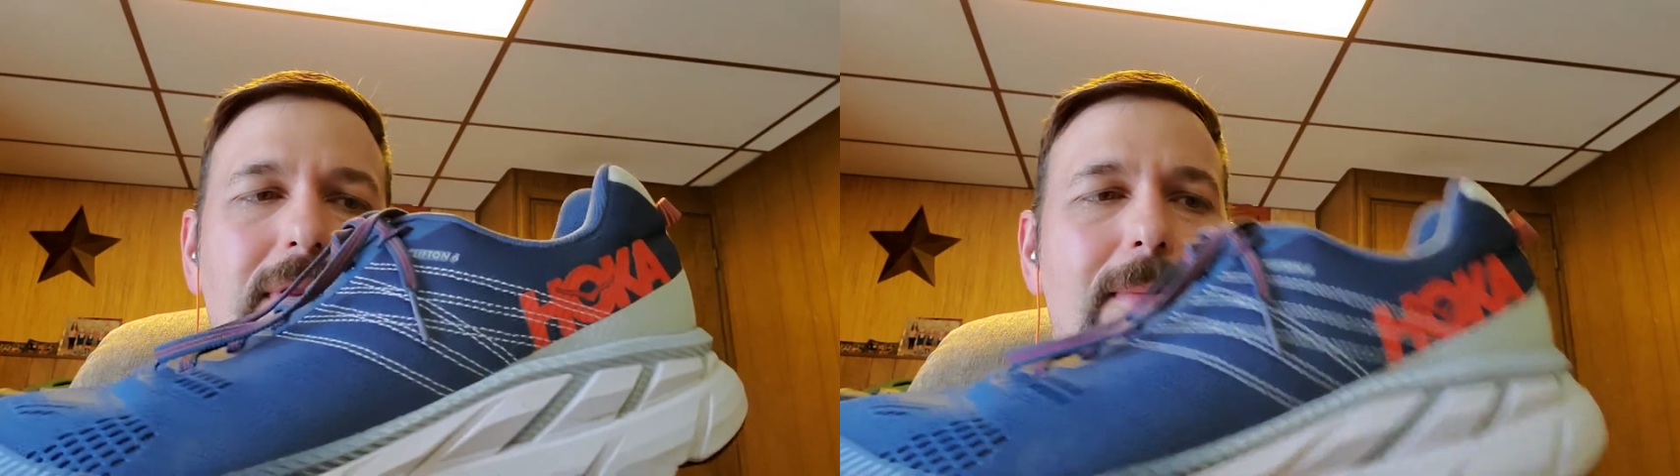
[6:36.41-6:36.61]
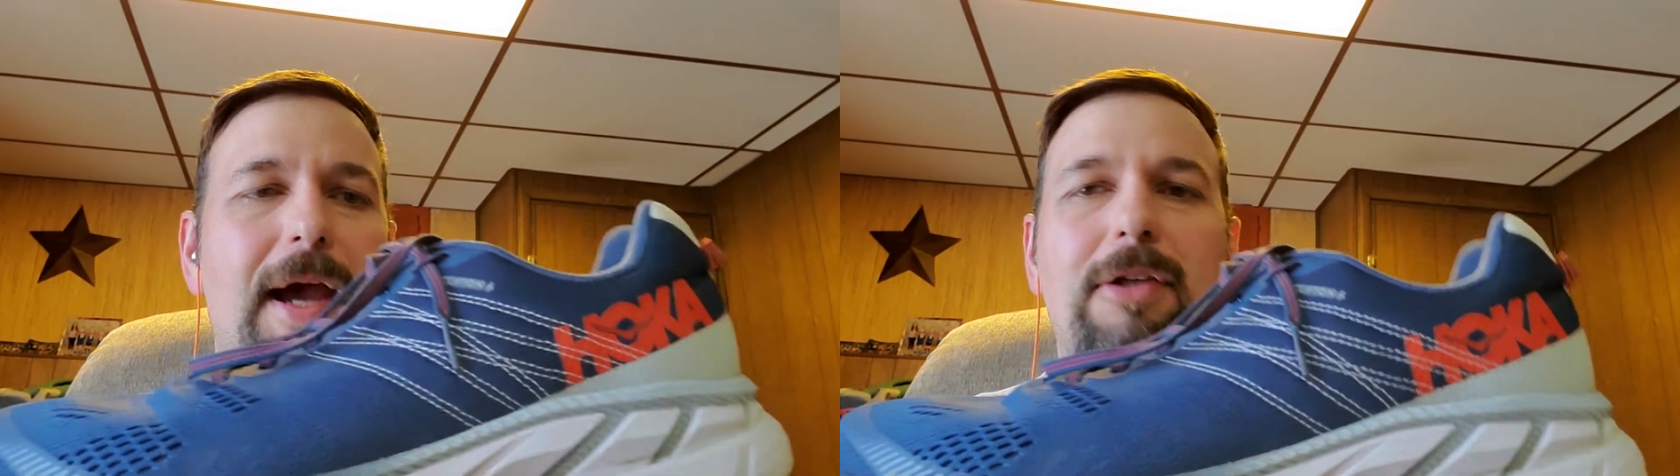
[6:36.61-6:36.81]

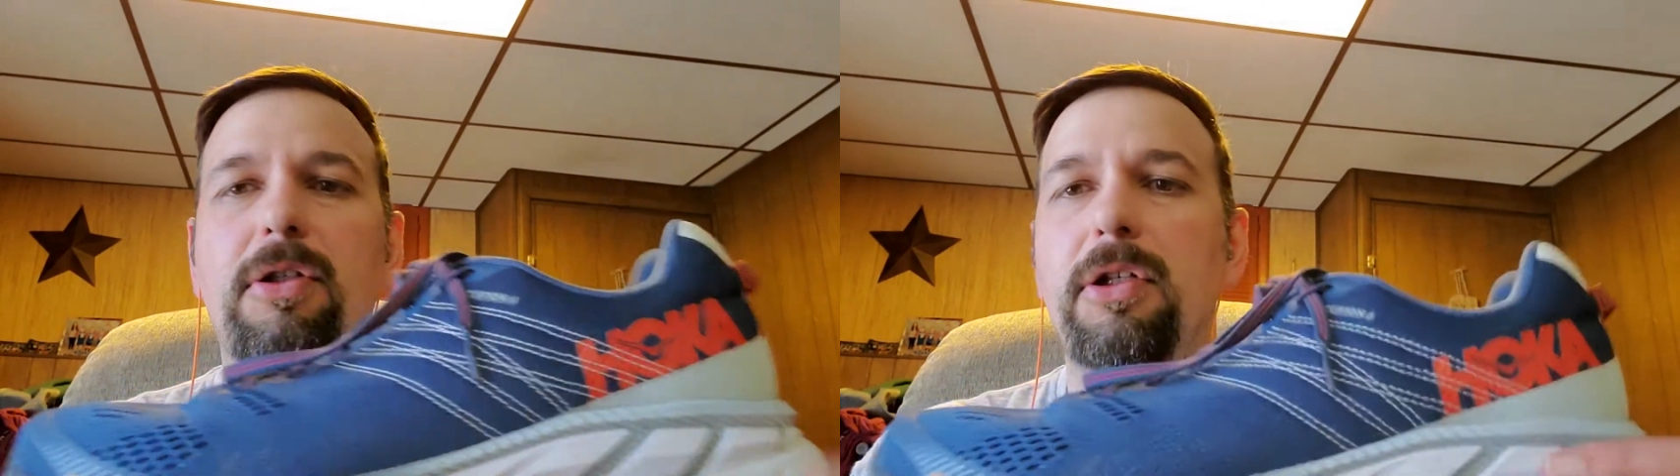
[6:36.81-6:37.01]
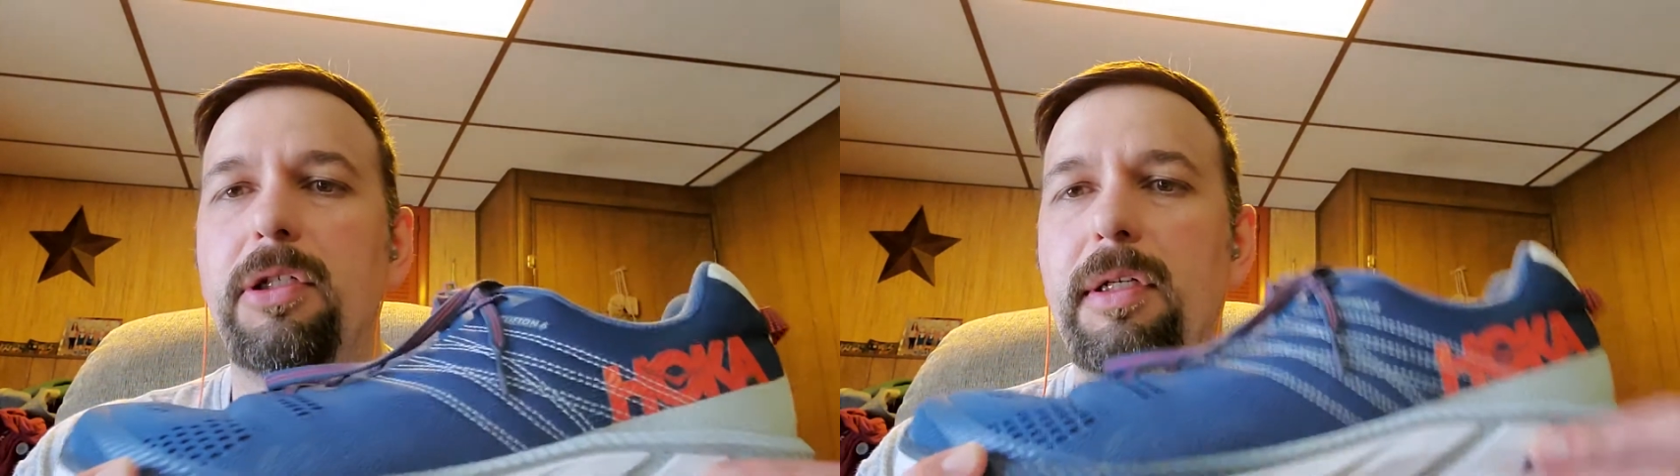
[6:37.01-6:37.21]
the max
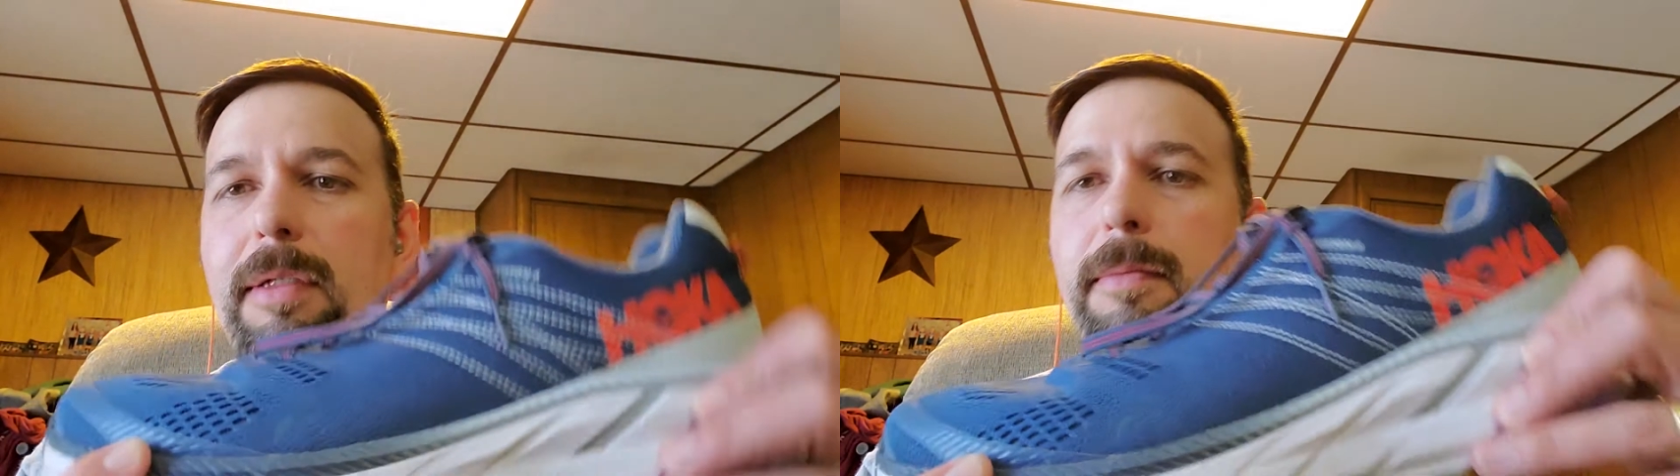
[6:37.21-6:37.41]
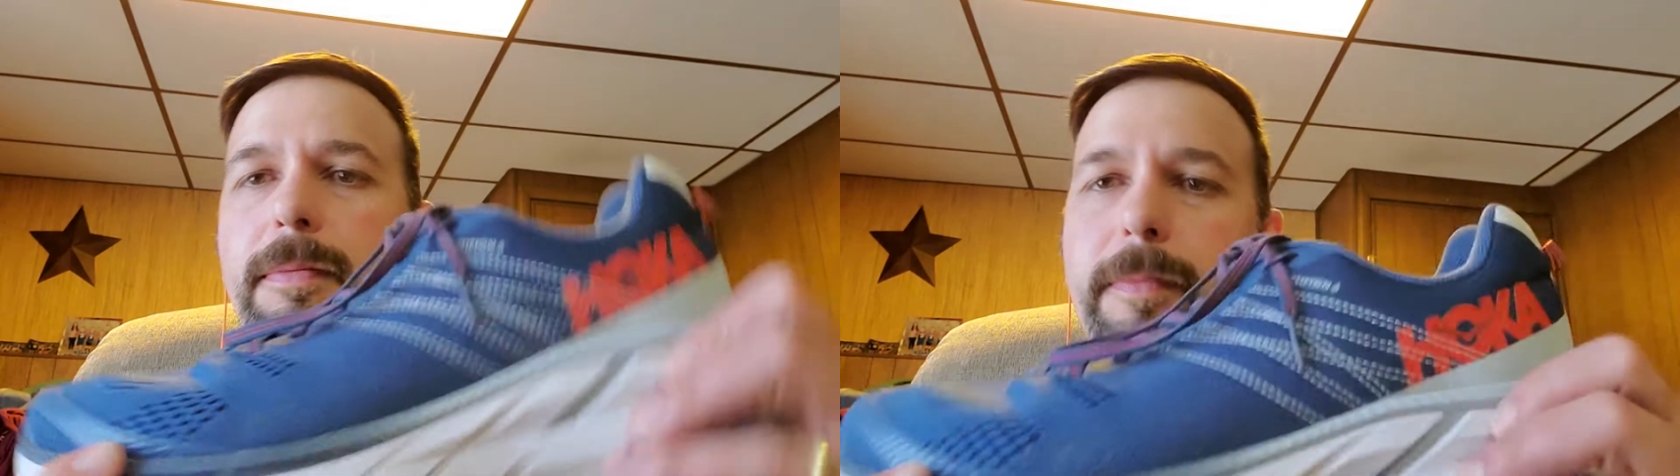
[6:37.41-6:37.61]
cushioning,